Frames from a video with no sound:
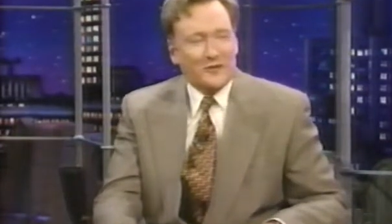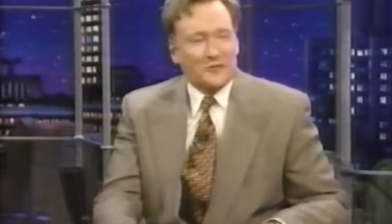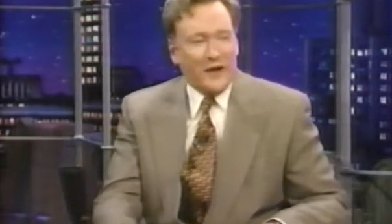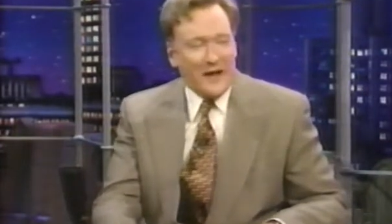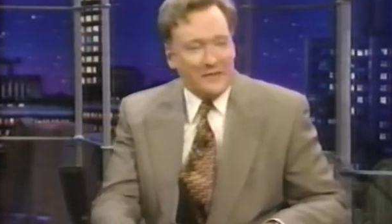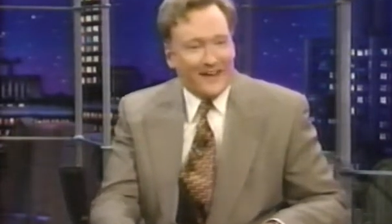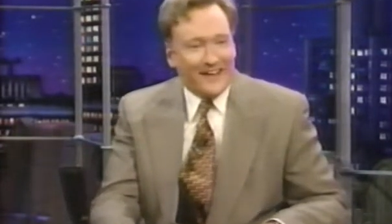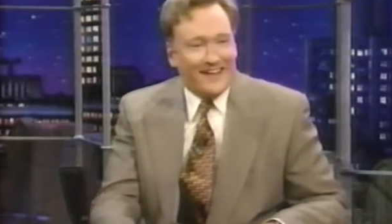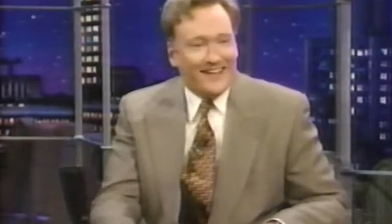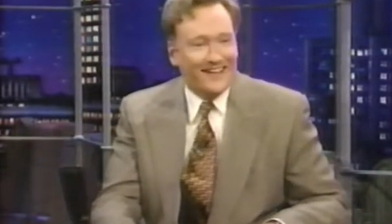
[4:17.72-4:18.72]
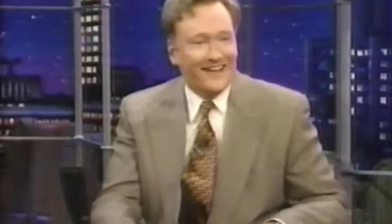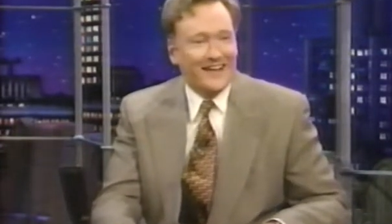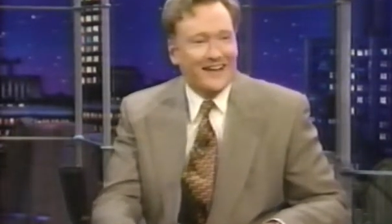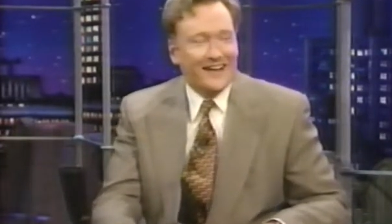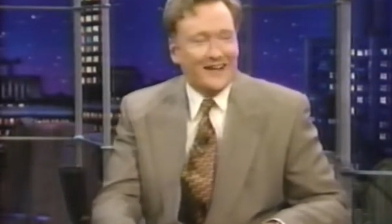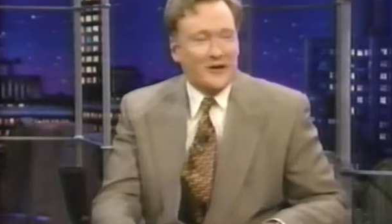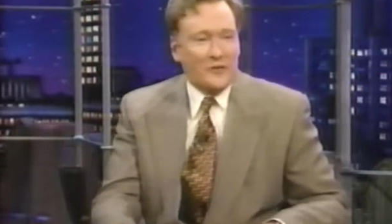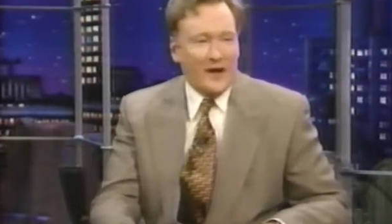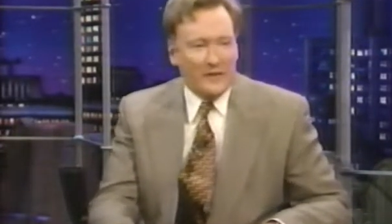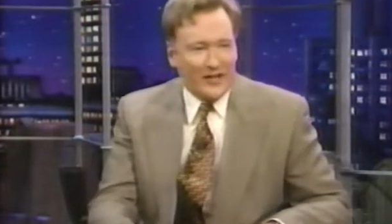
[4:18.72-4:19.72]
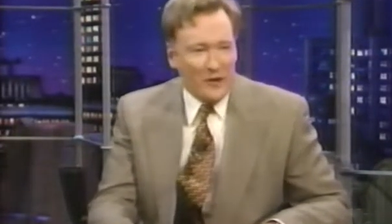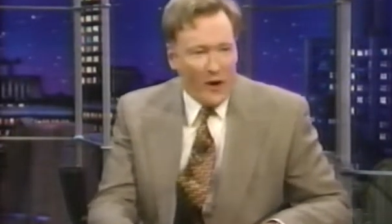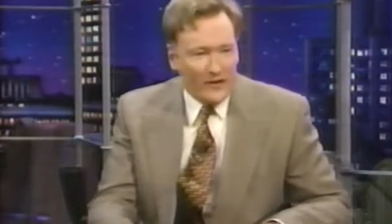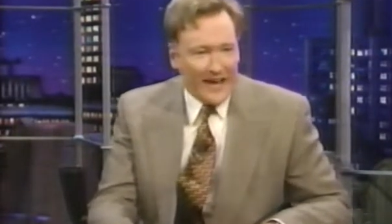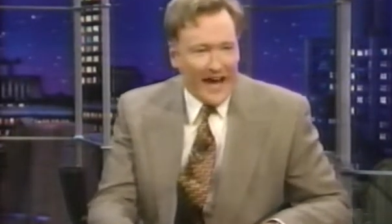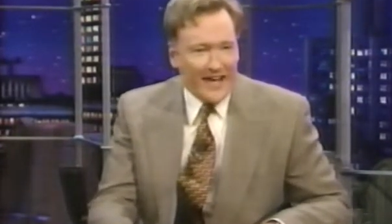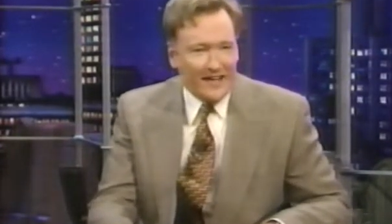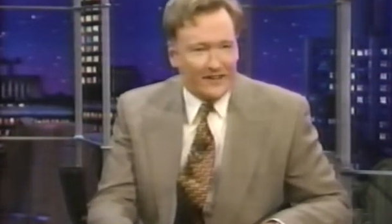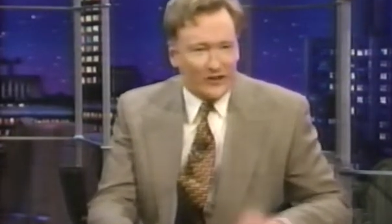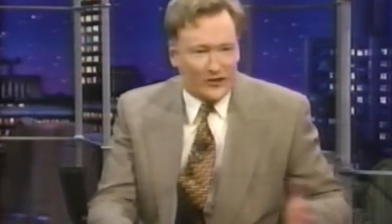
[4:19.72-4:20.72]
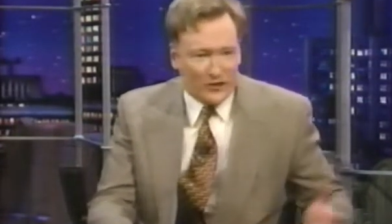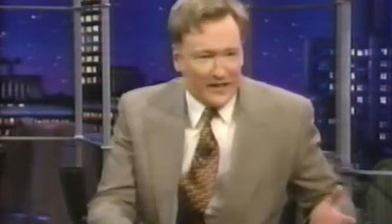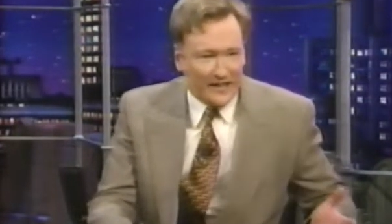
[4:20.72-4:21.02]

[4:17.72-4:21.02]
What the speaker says: Raymond! Raymond, are you okay? Do you need a